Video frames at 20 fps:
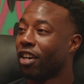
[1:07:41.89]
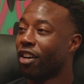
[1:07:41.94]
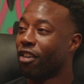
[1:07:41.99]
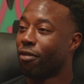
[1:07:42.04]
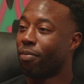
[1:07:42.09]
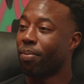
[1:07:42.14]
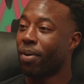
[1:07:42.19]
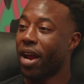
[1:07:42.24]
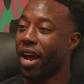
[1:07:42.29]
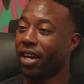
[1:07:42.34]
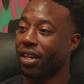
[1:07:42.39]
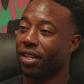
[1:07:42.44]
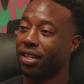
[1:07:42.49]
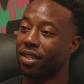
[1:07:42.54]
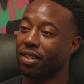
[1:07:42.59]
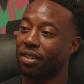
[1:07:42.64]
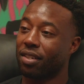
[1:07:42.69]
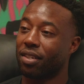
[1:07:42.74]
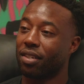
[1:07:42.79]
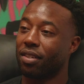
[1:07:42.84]
of
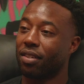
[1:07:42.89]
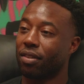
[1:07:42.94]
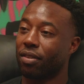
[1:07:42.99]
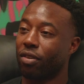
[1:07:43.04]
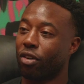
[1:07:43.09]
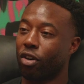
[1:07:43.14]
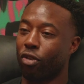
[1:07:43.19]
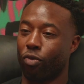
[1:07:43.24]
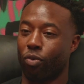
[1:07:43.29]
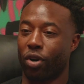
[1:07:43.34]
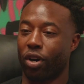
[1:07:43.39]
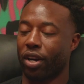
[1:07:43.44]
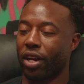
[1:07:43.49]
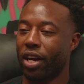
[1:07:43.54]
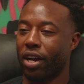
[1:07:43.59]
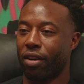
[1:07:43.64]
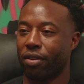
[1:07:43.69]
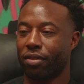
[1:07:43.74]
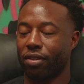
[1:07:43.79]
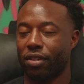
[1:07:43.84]
practice or
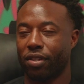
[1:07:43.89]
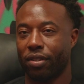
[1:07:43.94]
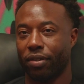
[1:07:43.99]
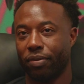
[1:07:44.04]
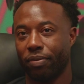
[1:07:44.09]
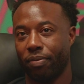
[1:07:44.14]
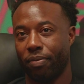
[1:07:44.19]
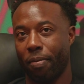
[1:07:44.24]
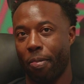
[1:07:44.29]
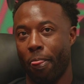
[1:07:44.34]
workouts,